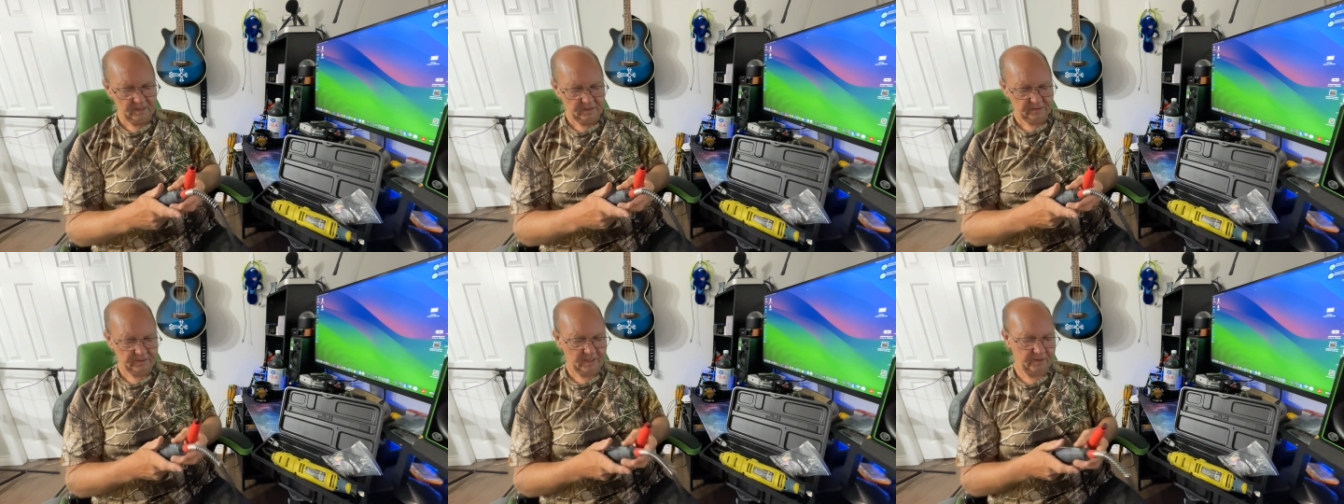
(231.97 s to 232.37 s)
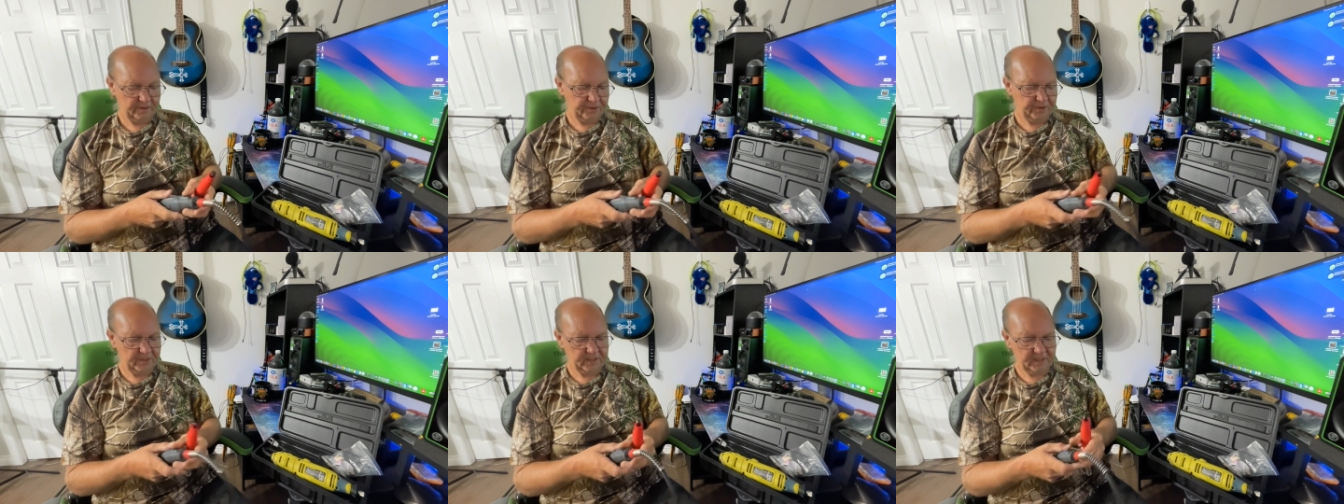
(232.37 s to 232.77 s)
Now the
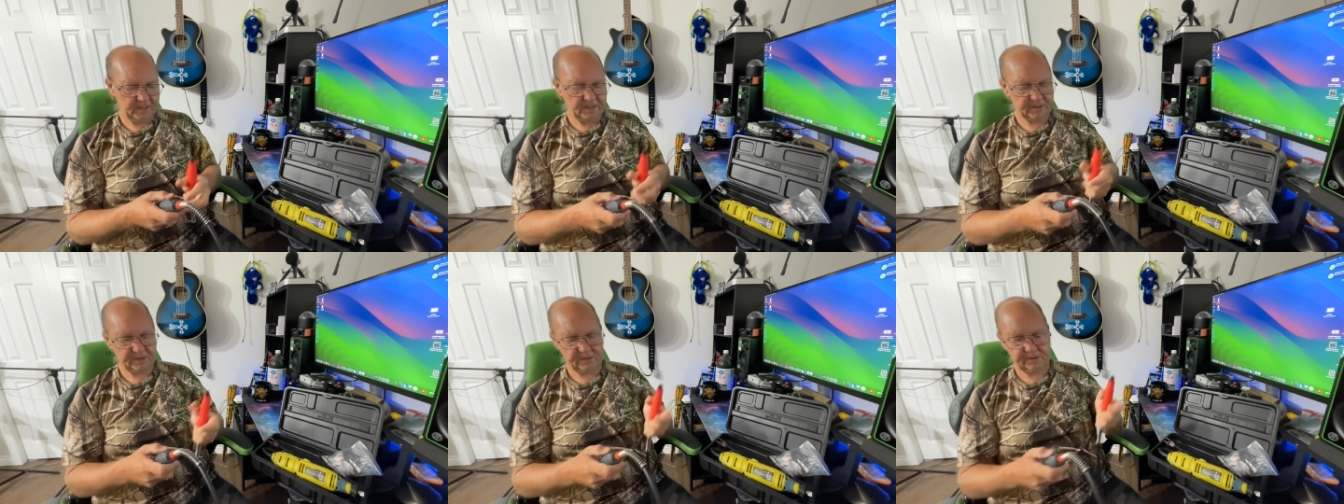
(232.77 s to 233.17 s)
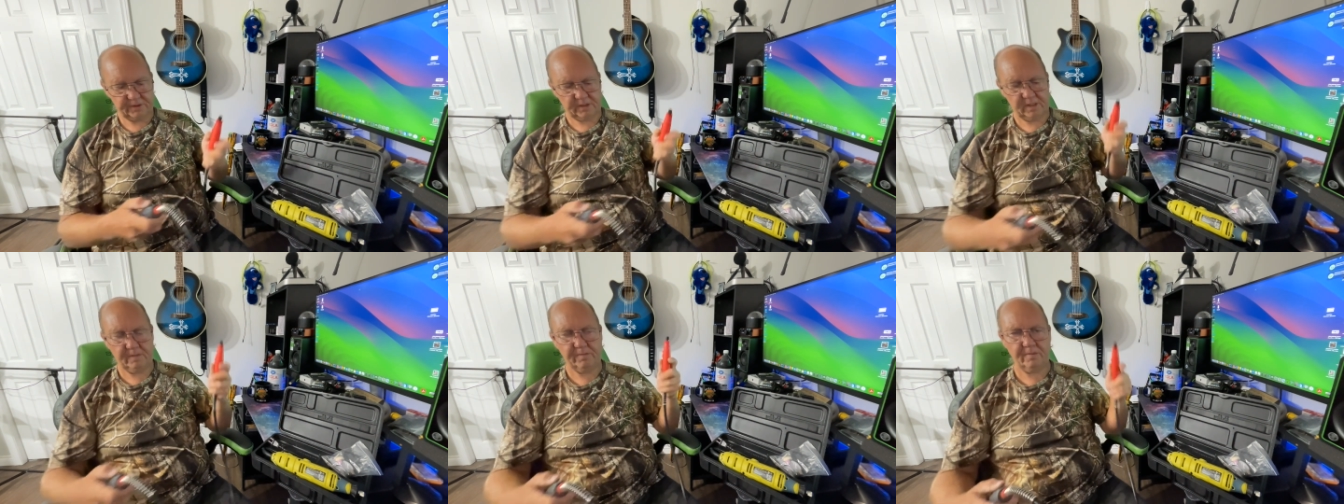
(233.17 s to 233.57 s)
thing is
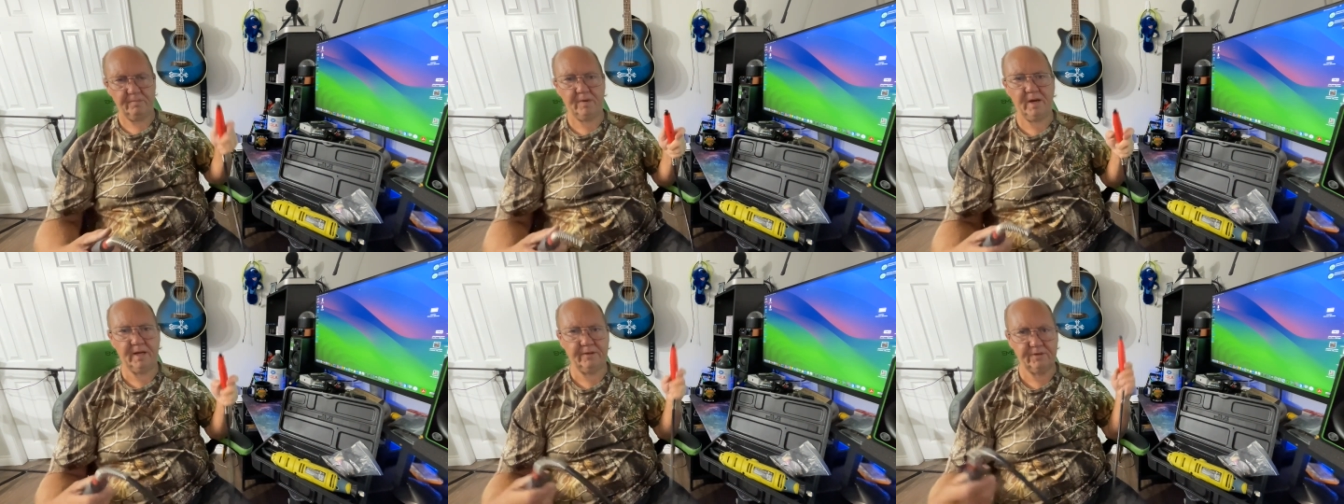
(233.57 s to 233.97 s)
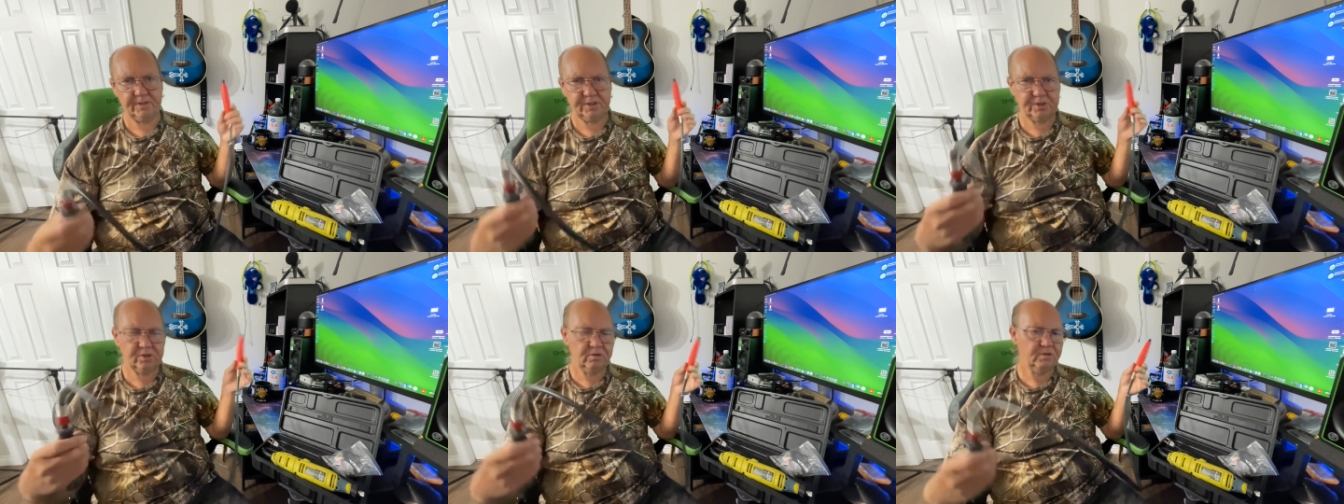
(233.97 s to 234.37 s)
keep in mind,
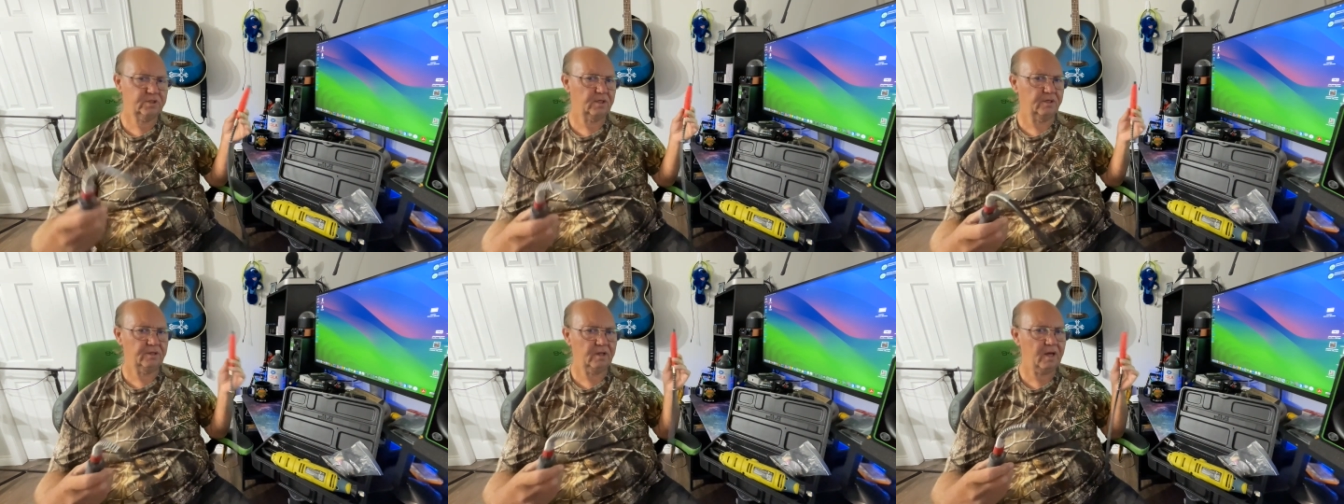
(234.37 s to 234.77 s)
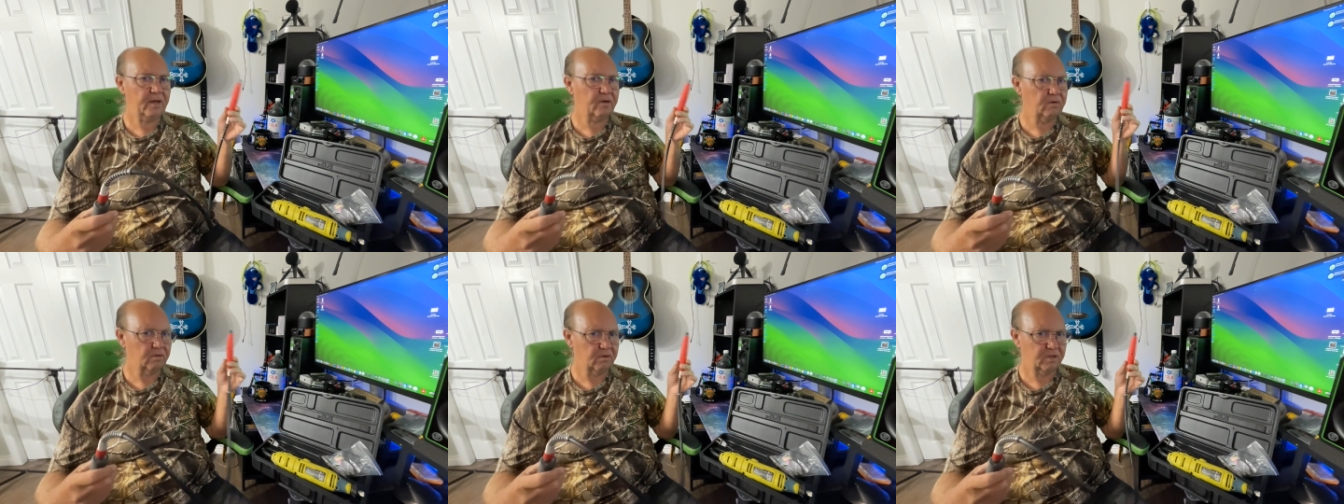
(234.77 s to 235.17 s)
this chews a lot
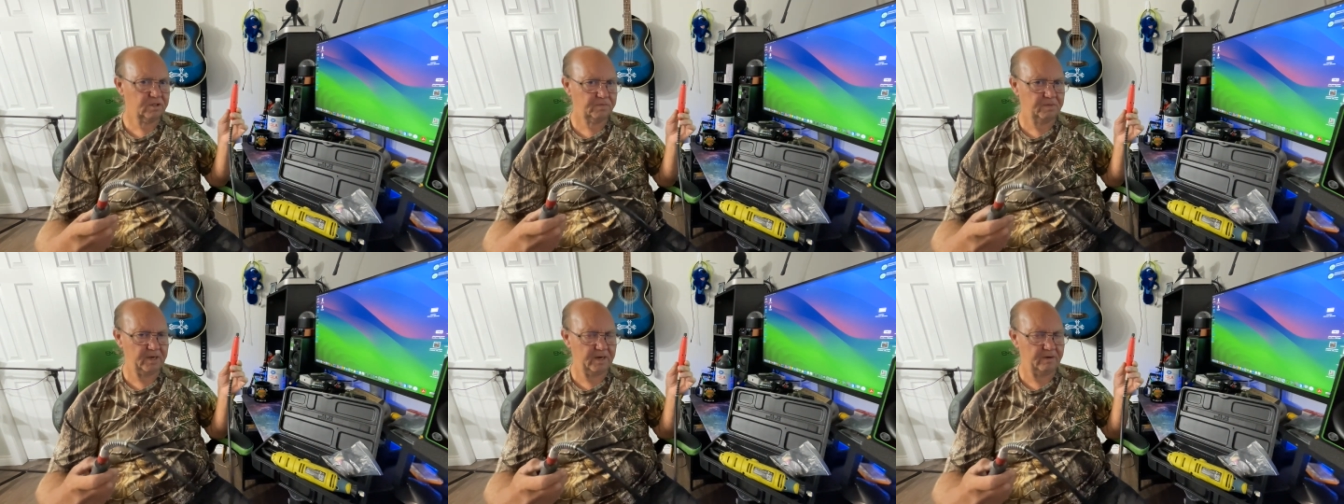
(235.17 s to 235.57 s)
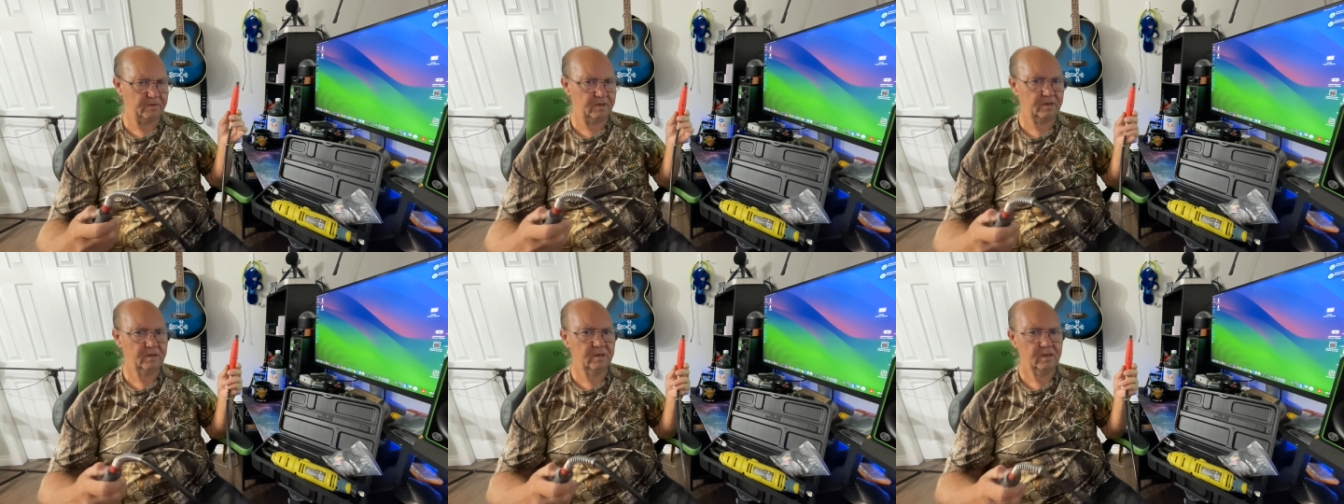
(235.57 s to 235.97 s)
of
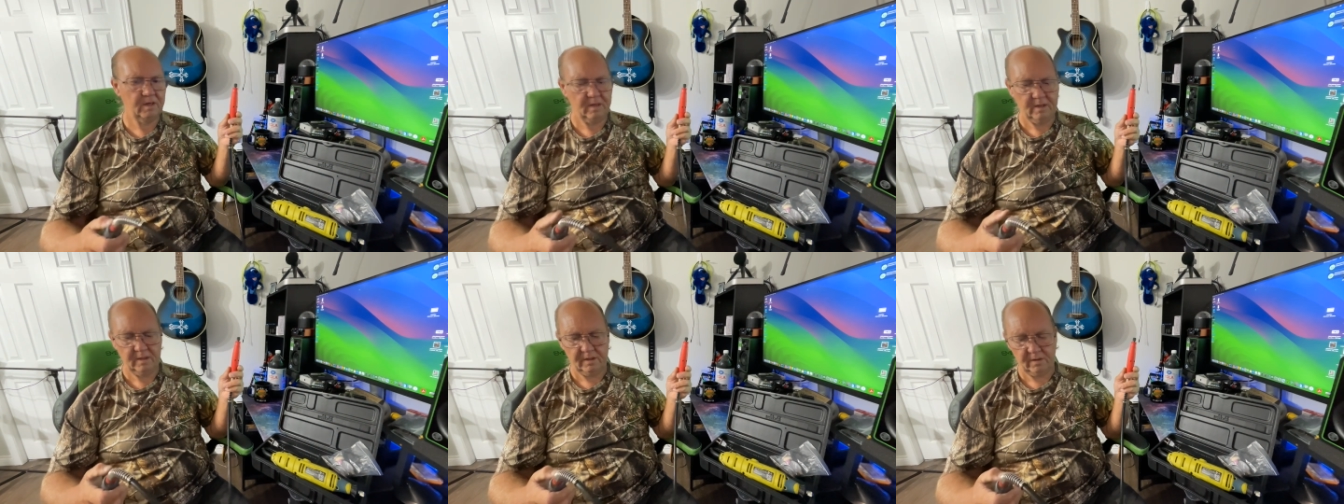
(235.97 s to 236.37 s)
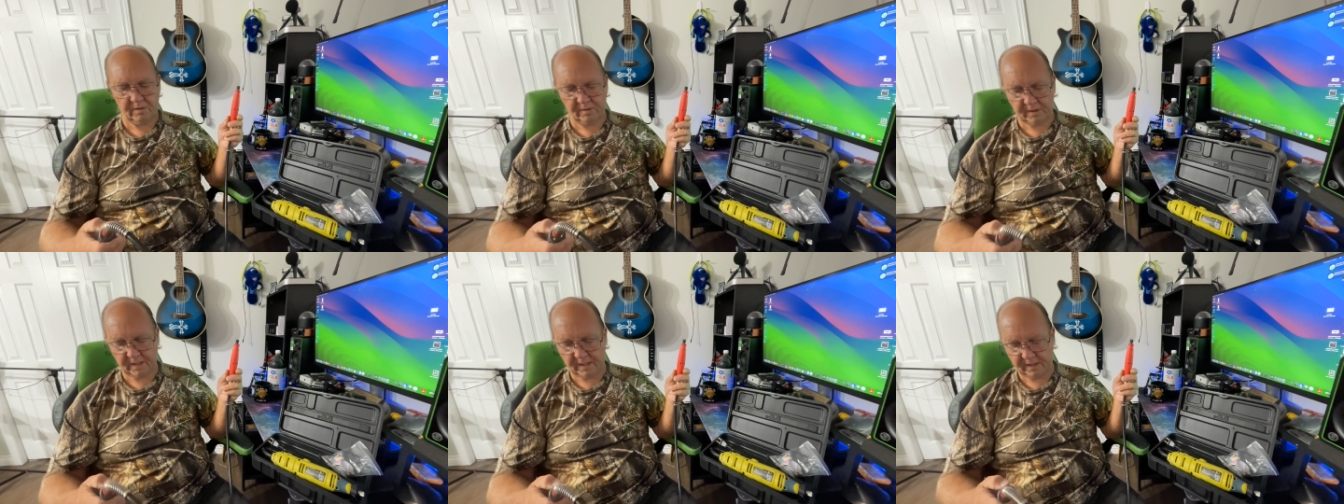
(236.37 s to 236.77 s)
horsepower,
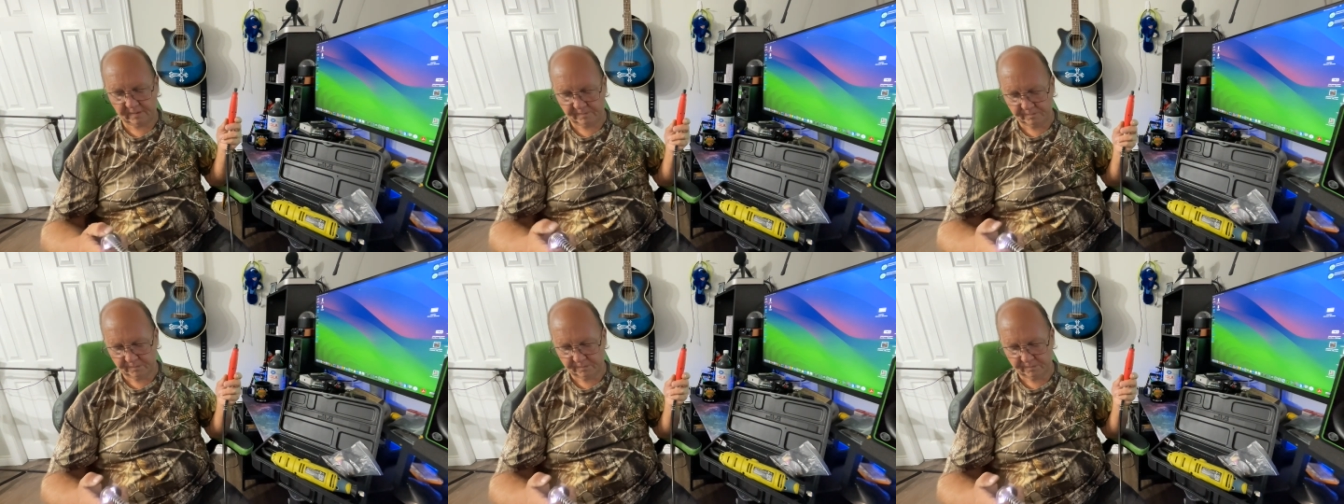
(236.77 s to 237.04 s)
okay?